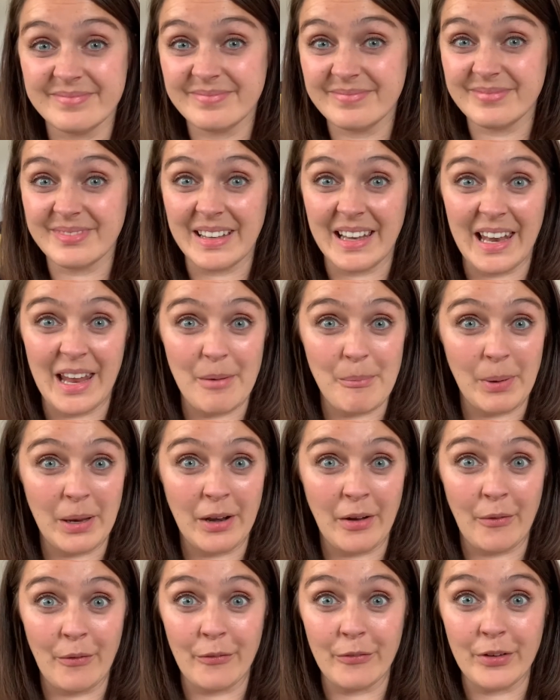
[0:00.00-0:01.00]
Let me
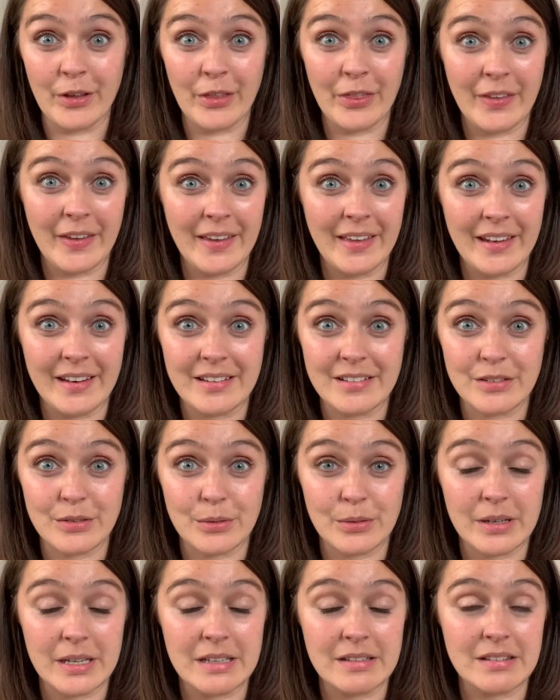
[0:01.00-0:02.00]
know if you think it is
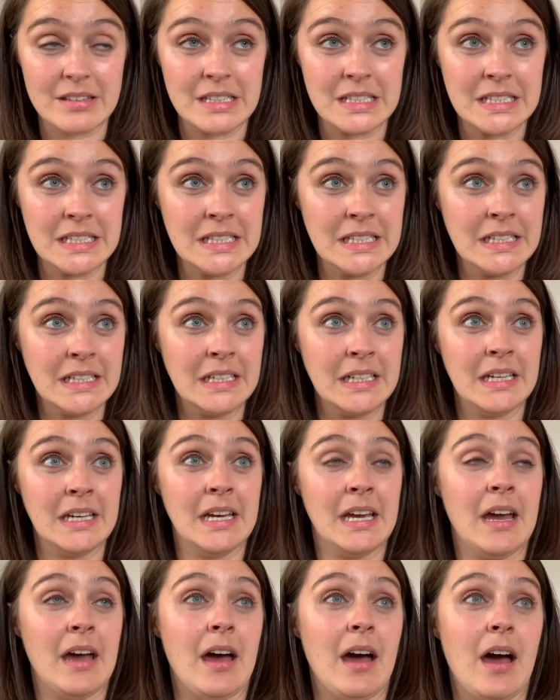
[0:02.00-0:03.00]
or it isn't.
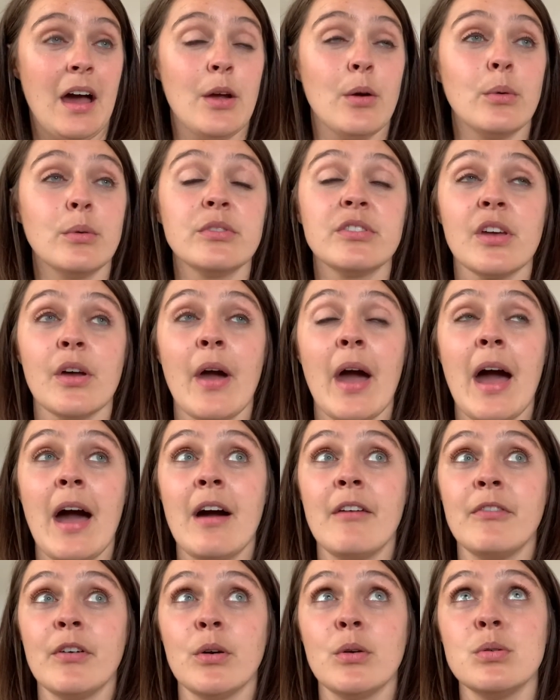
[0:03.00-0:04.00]
I also
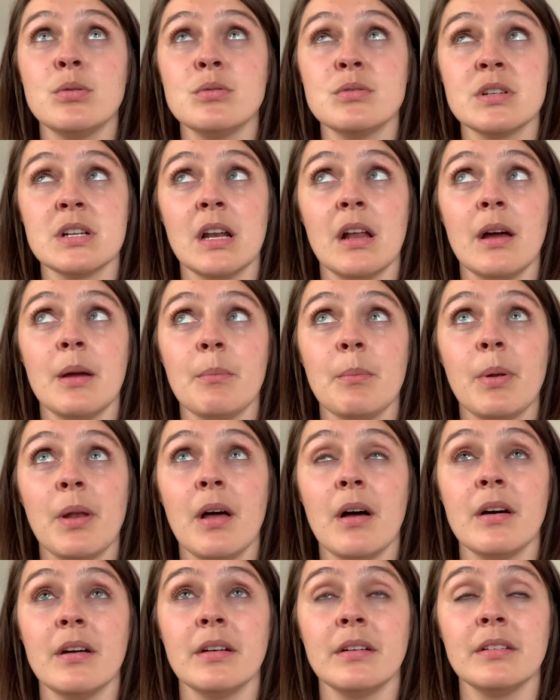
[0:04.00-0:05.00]
have a cordyline
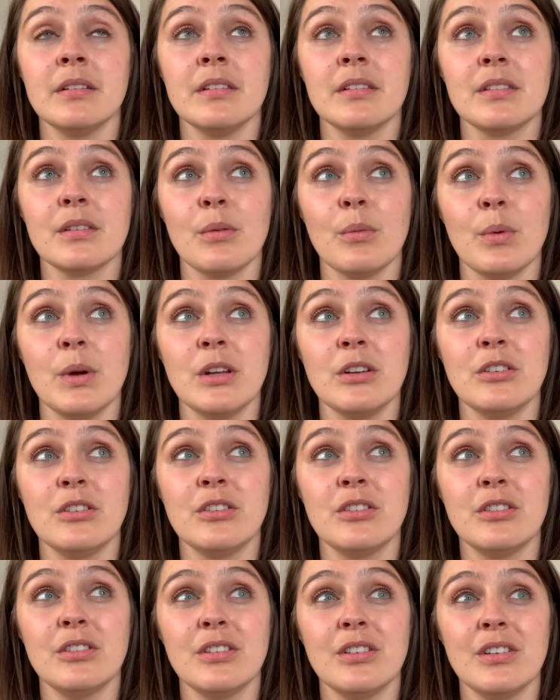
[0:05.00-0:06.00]
plant
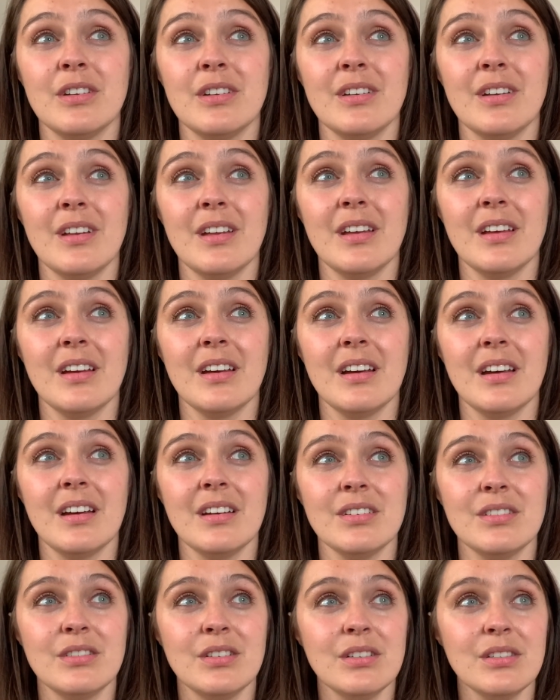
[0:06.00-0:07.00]
which
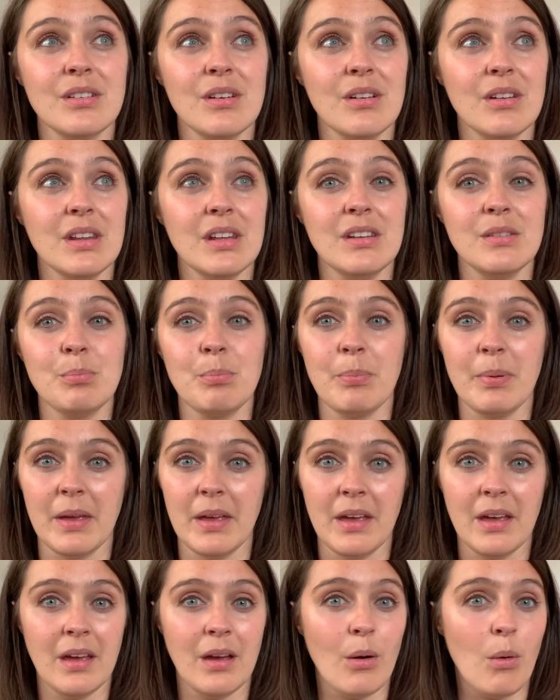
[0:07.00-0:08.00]
has just got these
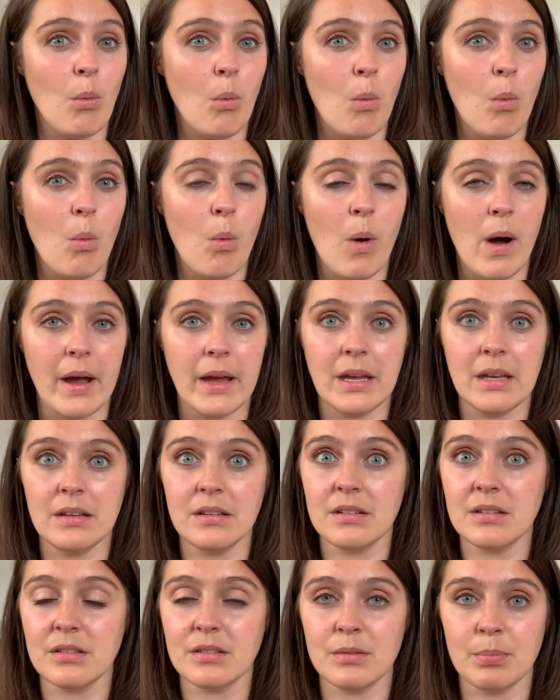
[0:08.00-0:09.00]
big white
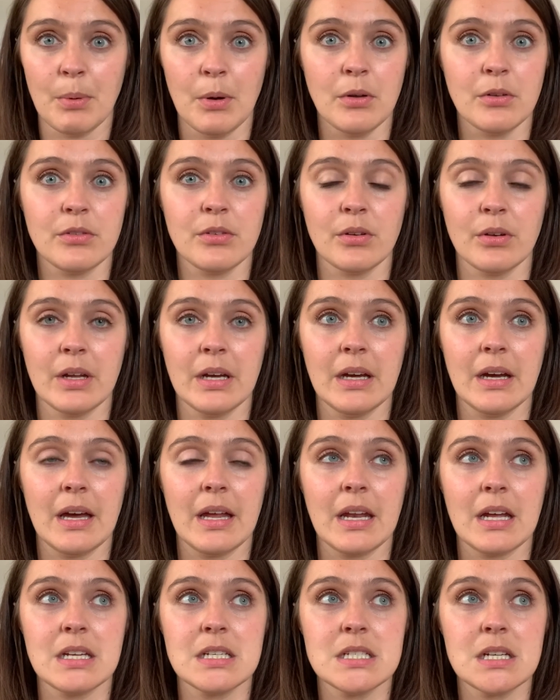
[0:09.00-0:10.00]
spots on it, and
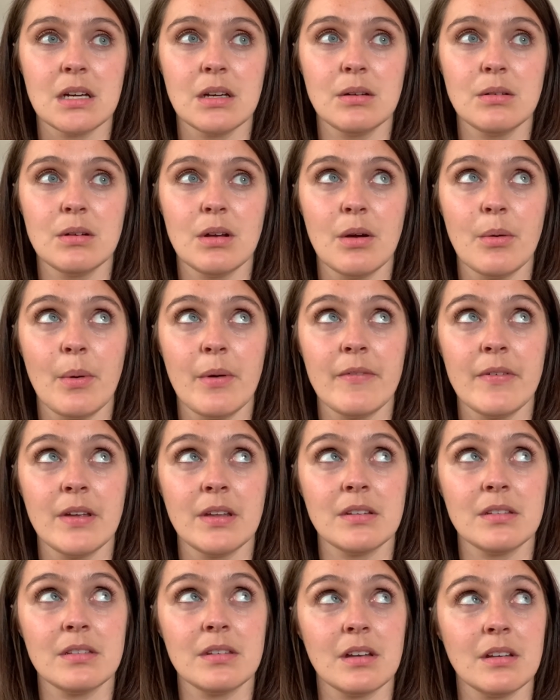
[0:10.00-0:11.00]
I don't know if
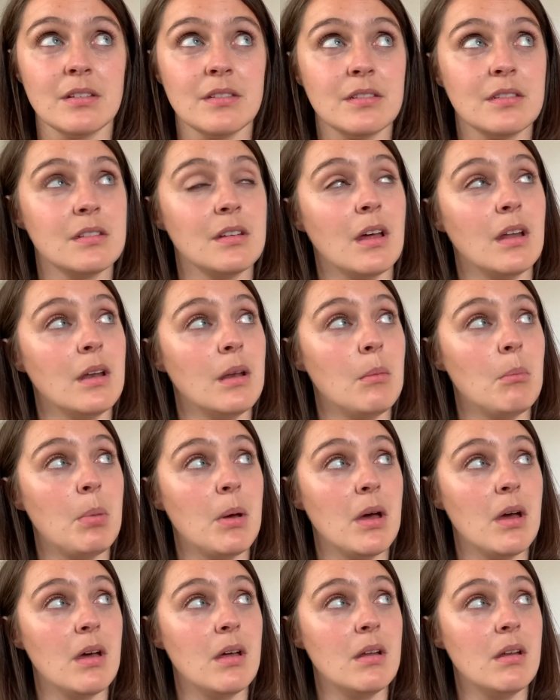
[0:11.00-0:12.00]
it's a
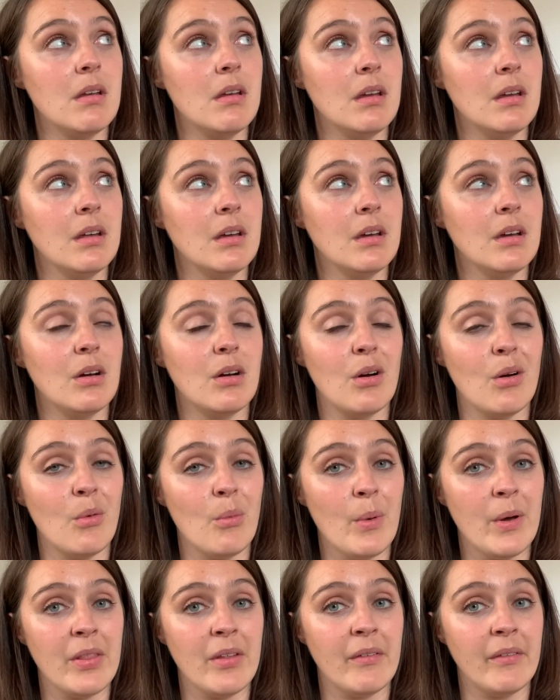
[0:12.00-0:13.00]
sunburn or
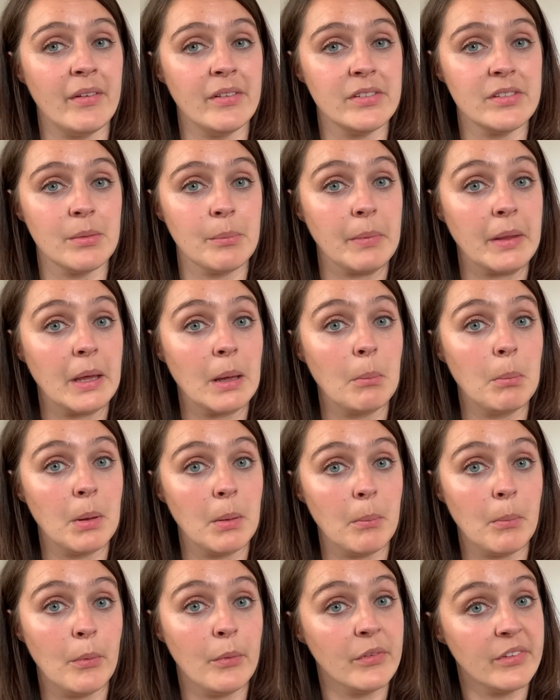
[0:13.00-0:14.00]
whether it's something a bit
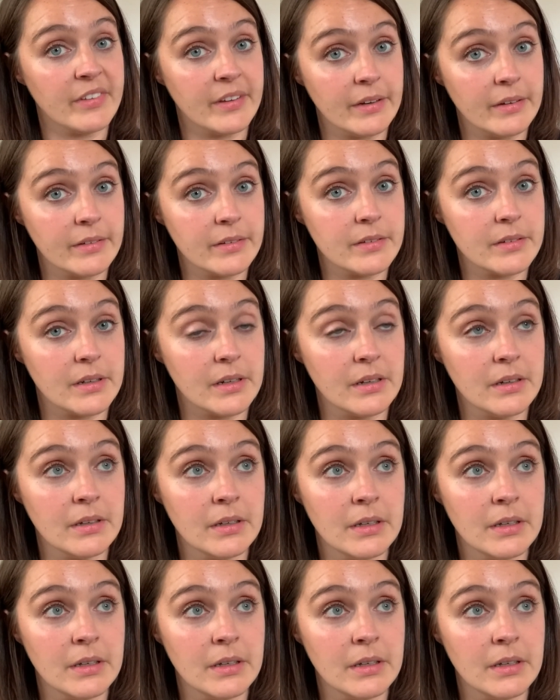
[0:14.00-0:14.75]
more sinister.